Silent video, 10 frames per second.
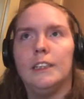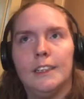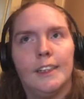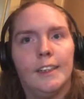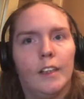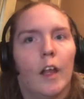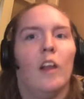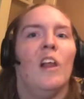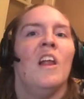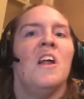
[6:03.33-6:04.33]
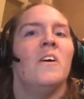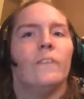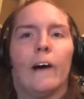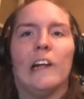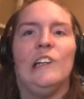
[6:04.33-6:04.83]
she said,
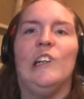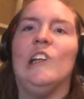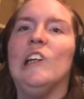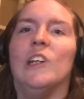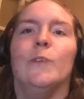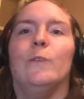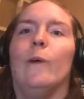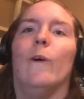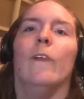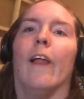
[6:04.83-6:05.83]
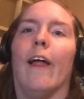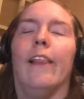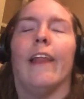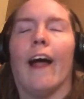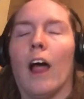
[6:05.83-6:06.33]
"Why do you move
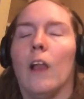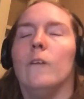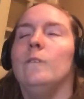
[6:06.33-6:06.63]
like that?"